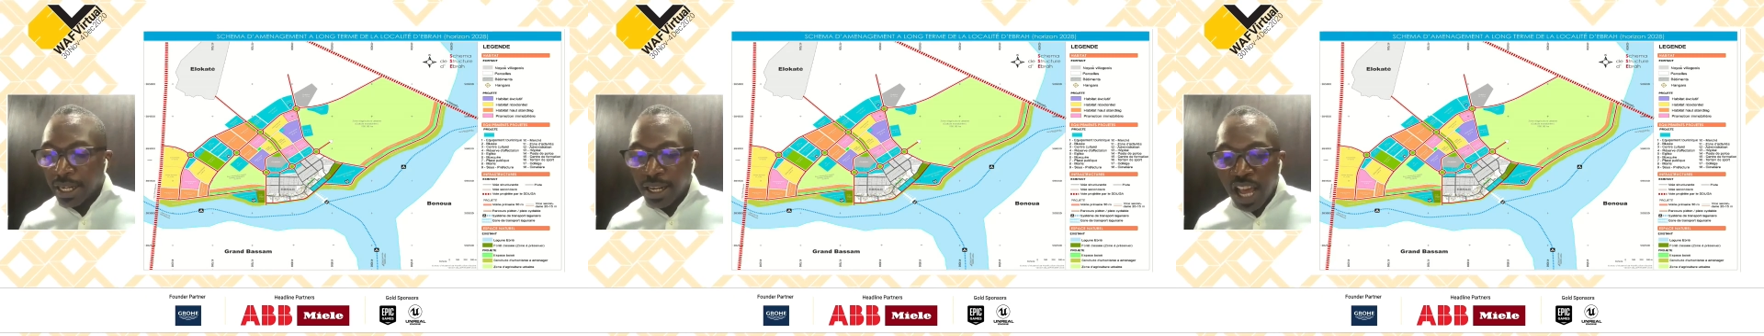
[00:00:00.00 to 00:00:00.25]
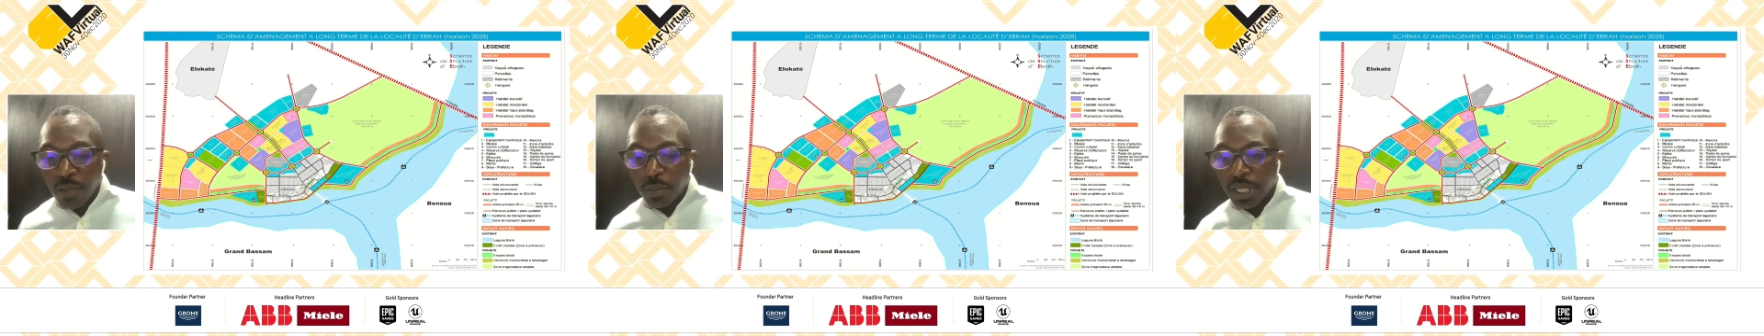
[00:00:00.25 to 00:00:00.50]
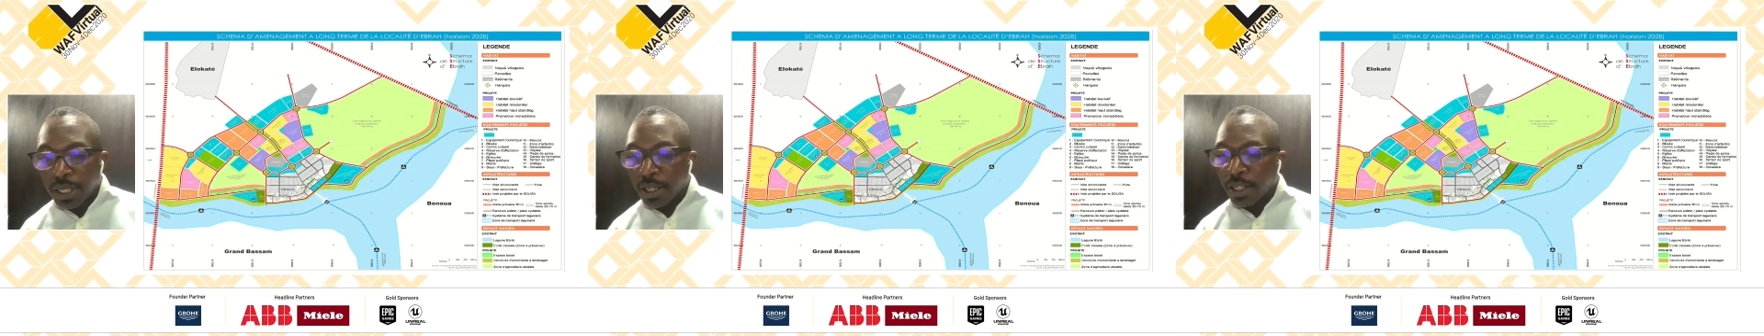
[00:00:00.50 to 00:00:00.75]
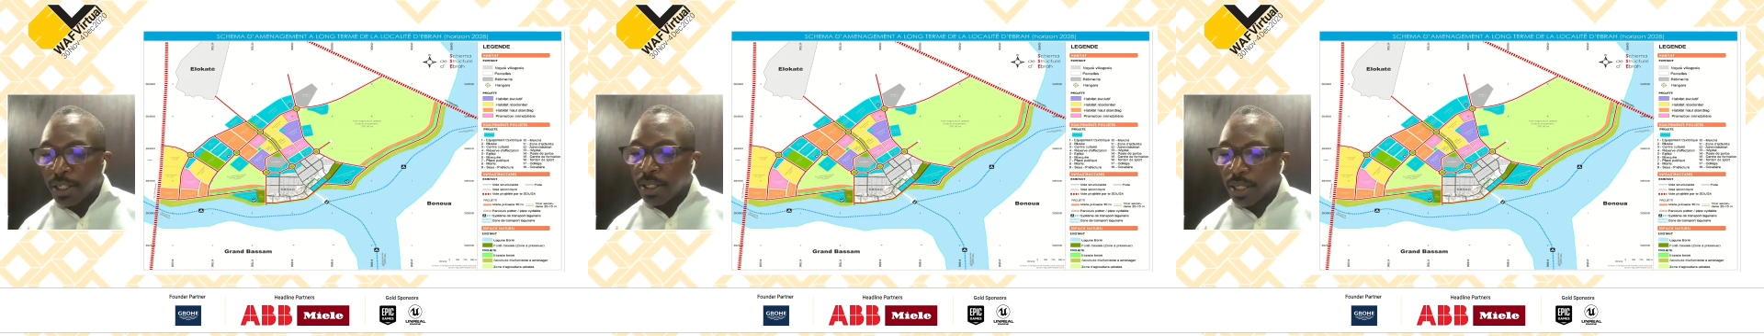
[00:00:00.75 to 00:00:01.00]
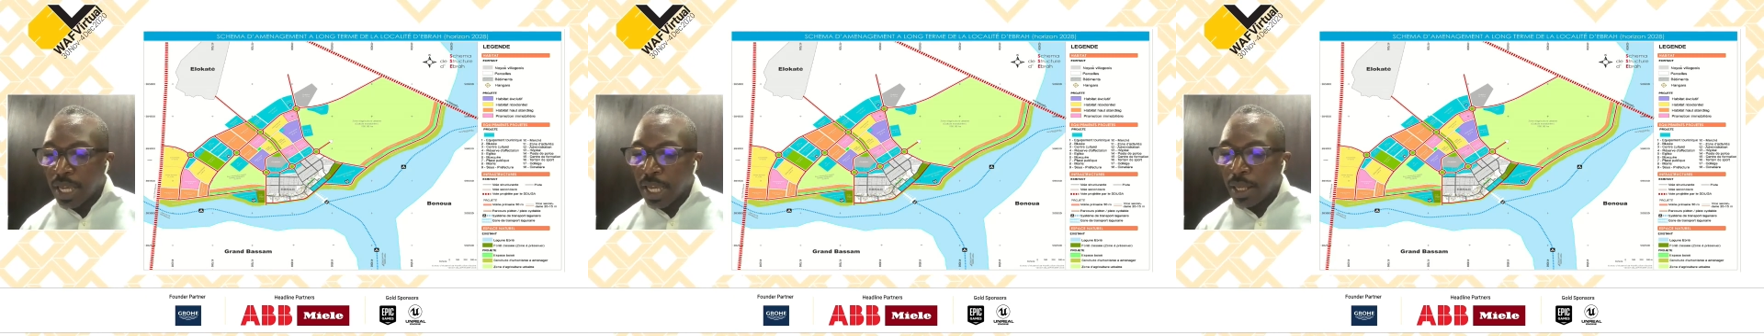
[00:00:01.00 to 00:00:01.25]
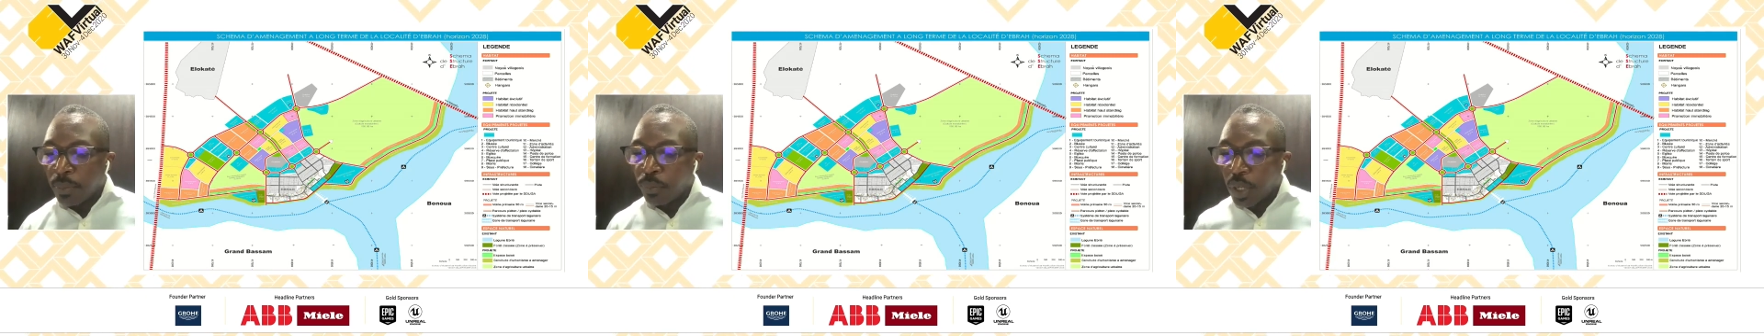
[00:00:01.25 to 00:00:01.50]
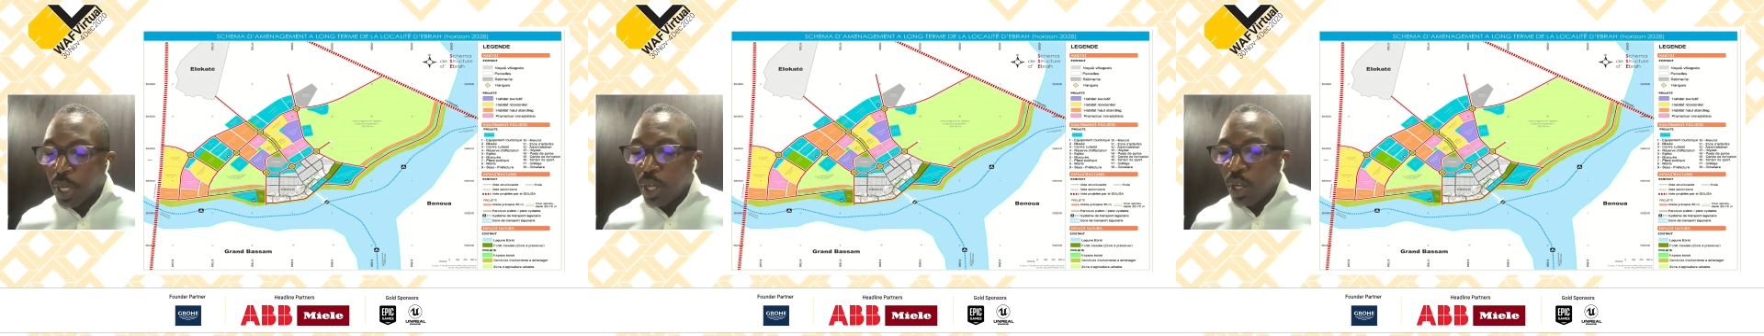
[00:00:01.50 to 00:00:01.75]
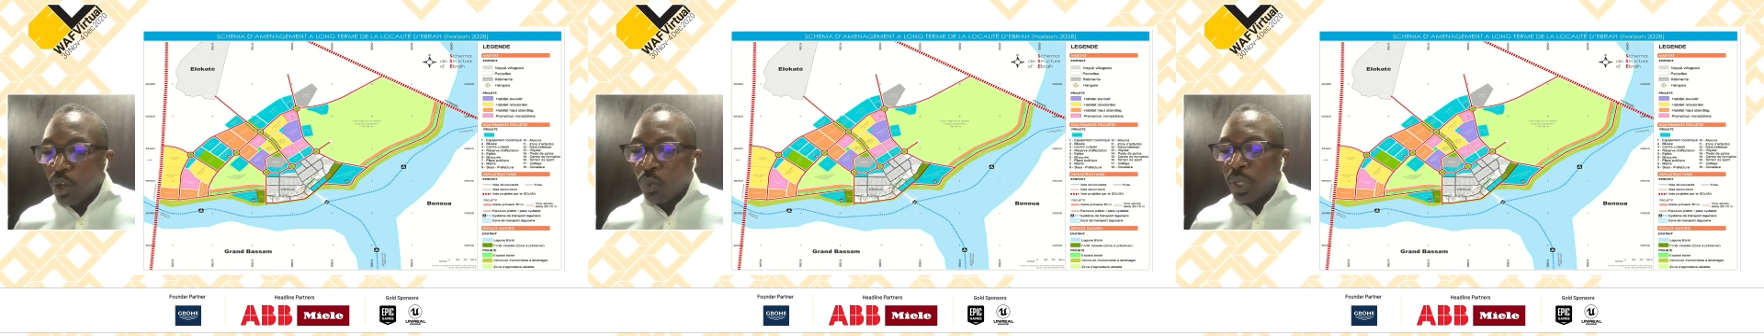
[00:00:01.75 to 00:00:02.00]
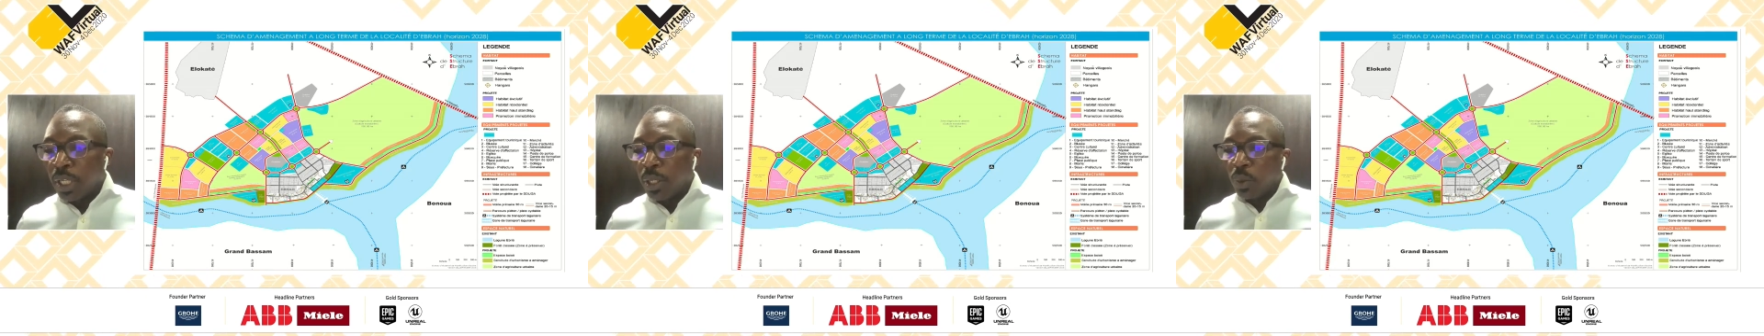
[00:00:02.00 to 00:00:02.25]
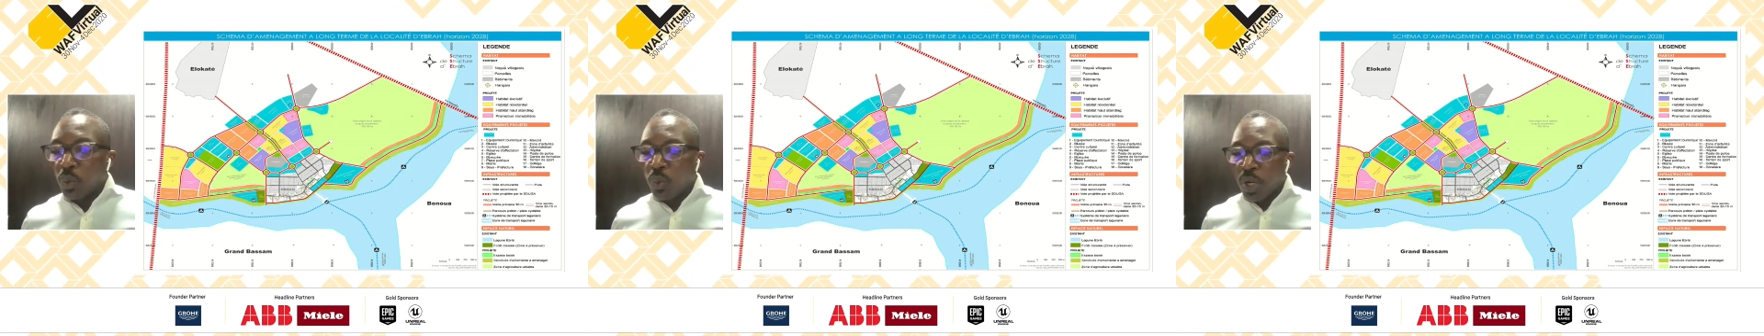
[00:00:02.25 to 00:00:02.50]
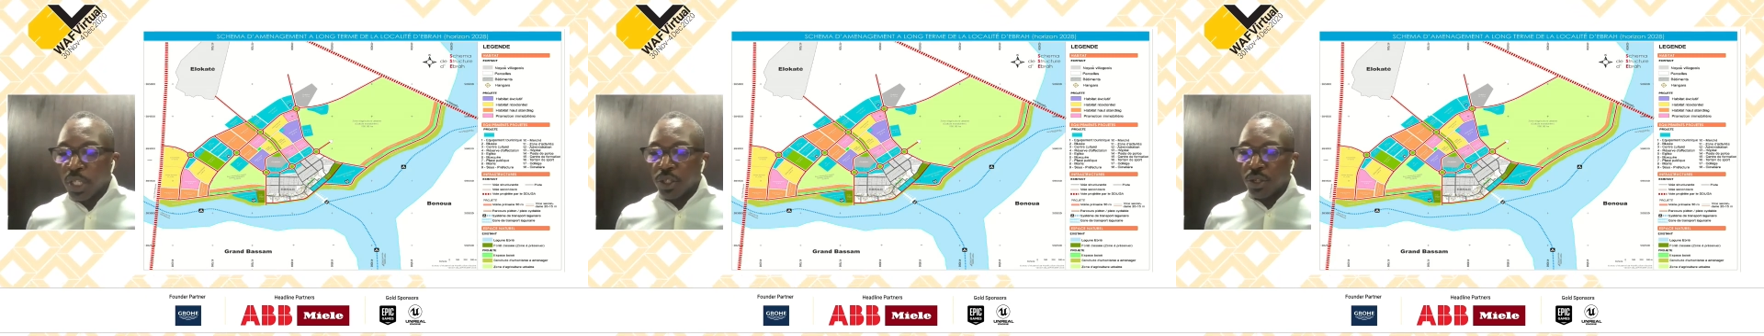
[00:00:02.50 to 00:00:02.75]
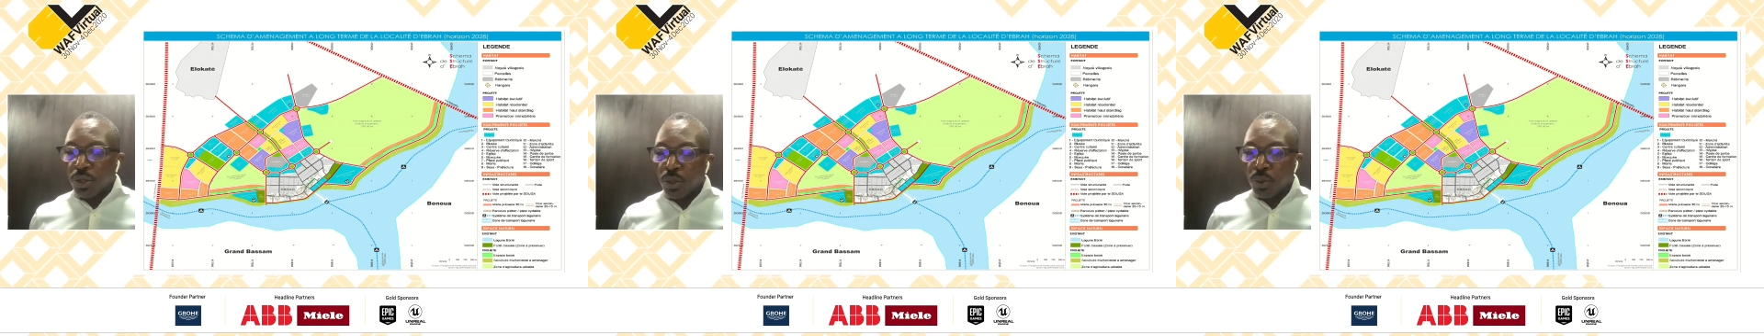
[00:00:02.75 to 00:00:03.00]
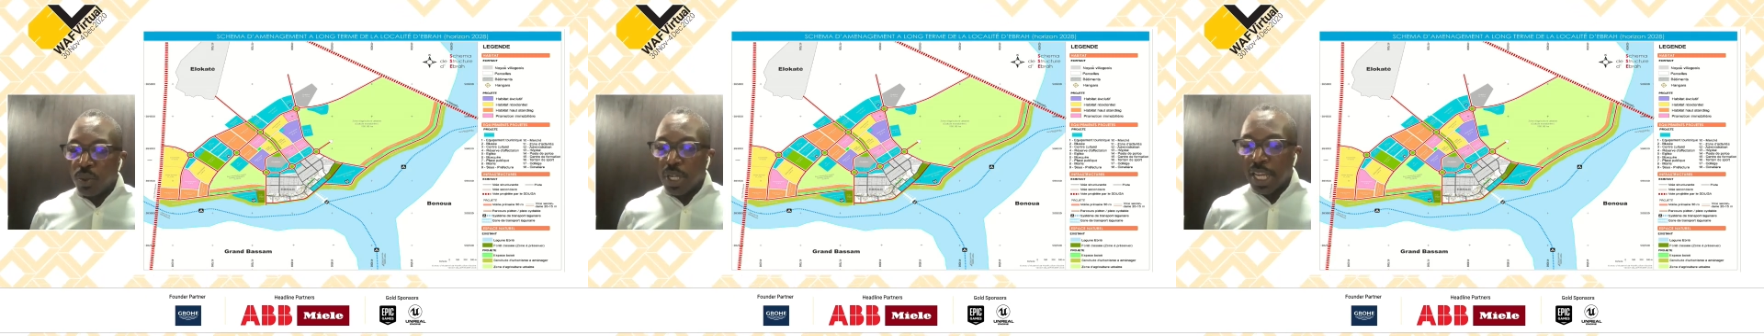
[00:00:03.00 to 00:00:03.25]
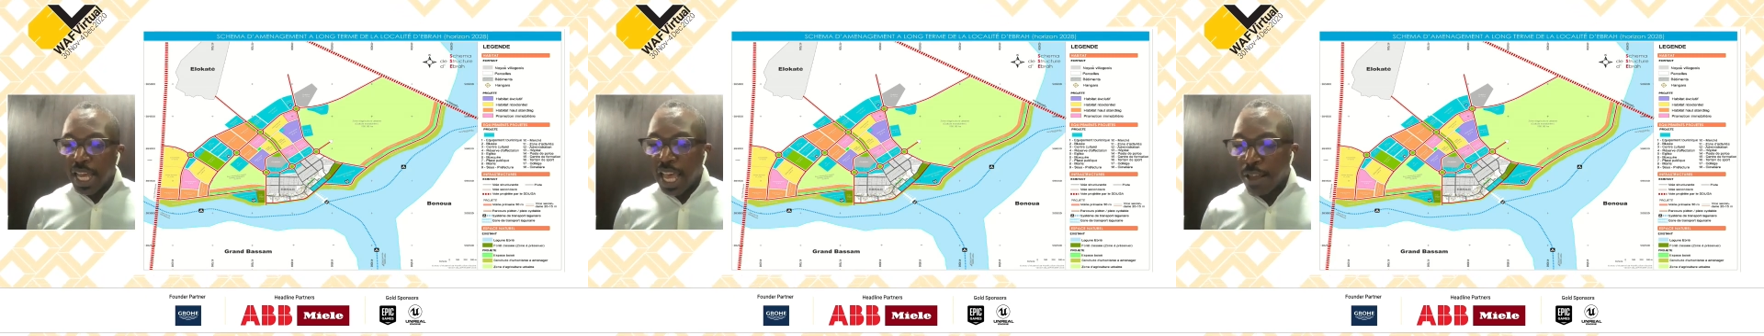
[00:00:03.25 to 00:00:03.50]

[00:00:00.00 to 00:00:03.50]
Not because we want to